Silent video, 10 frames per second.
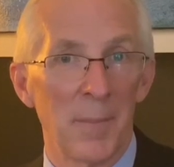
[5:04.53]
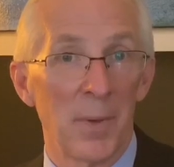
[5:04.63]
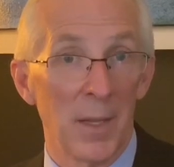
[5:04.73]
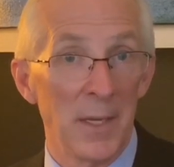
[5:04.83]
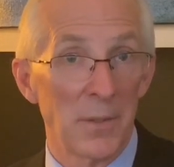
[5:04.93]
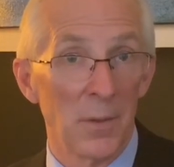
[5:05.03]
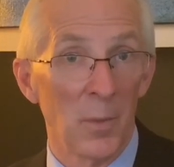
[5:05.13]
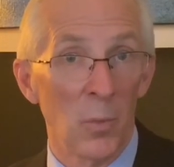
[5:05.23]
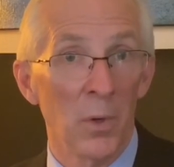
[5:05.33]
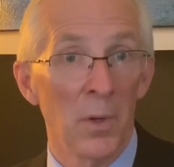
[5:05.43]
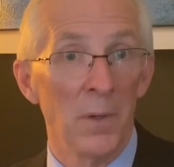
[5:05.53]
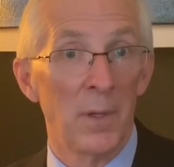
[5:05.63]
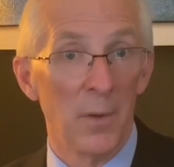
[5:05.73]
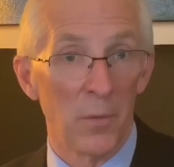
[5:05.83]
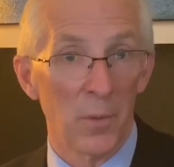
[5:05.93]
I place on the word
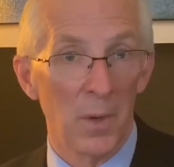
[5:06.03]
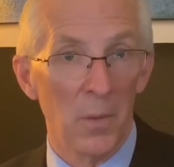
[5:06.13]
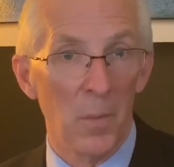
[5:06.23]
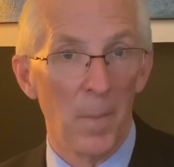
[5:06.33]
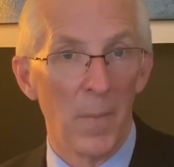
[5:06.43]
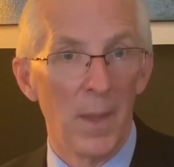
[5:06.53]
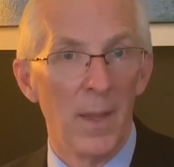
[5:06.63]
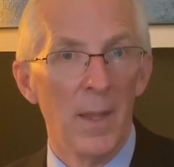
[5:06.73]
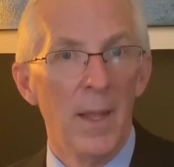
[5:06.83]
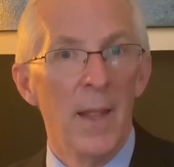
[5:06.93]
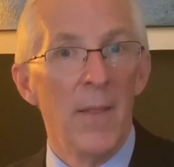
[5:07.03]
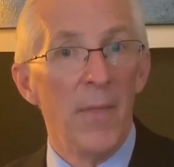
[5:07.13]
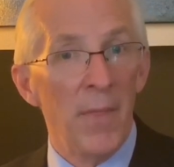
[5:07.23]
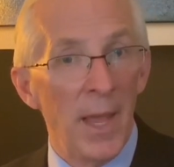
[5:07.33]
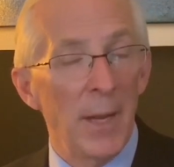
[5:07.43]
control.
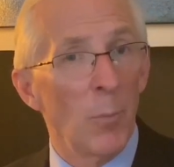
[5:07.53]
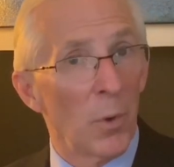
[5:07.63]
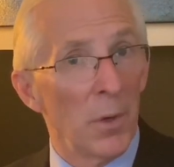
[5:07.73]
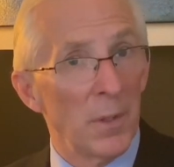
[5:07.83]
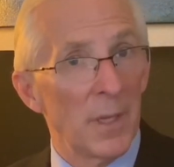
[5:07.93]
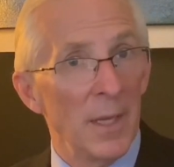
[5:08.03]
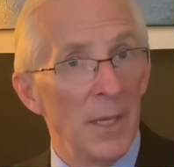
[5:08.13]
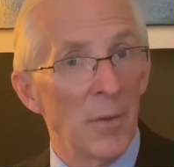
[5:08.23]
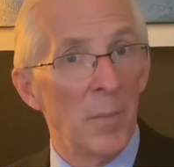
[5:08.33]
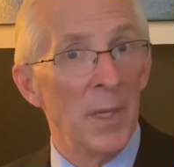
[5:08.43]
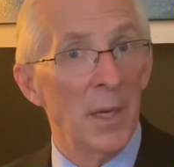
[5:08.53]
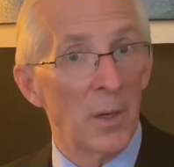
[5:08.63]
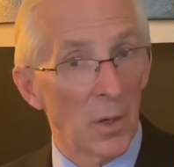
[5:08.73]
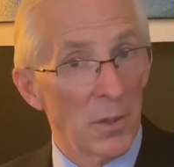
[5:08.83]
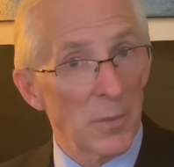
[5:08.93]
That word can either be a
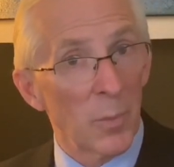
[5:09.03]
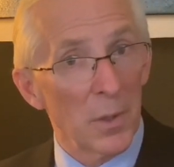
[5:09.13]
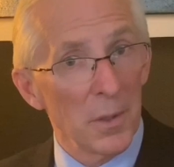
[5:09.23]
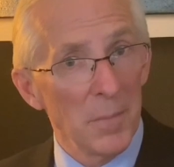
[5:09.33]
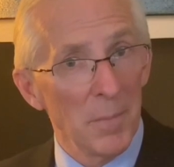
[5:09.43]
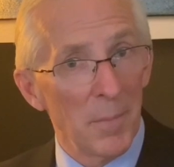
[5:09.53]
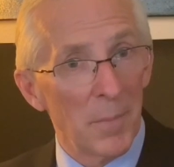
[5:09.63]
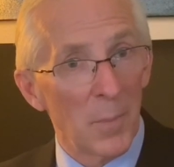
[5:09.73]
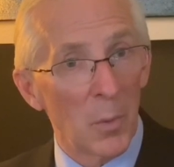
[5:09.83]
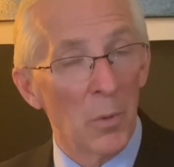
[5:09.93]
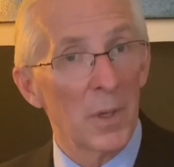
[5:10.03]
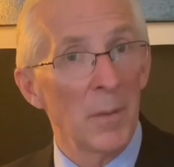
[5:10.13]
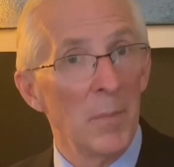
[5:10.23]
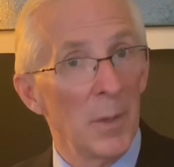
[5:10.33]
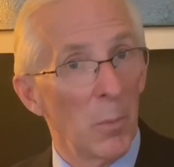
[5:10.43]
curse word or it
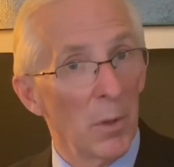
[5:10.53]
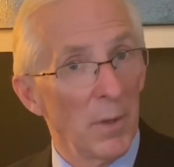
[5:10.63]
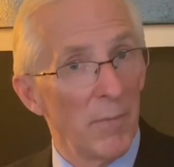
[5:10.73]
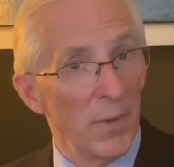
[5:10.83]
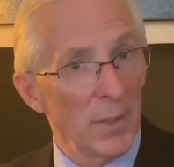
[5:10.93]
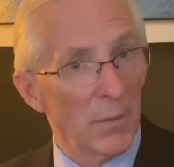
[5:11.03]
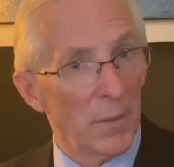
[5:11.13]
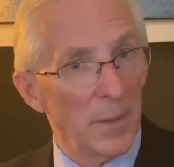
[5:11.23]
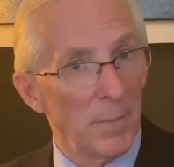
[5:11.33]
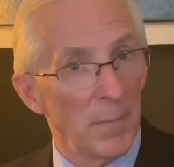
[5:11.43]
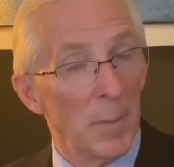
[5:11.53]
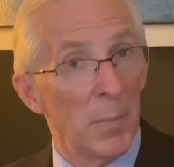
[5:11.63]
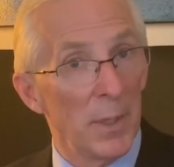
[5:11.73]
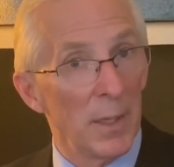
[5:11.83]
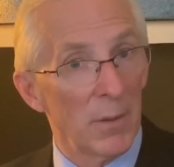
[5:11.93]
can be a word of victory,
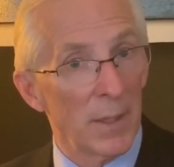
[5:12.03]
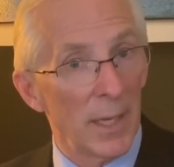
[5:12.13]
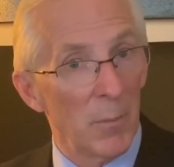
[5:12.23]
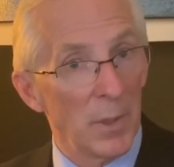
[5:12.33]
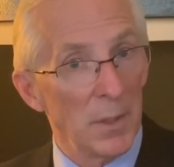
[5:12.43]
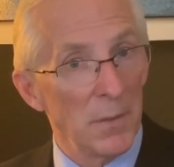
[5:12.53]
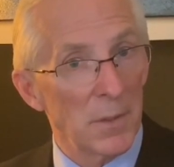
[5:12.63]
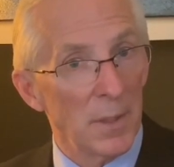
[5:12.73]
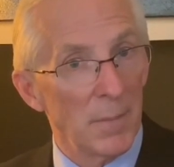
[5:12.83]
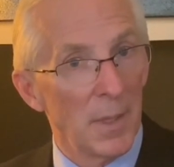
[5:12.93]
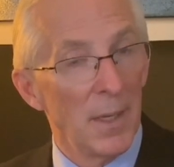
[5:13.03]
depending on how we use it.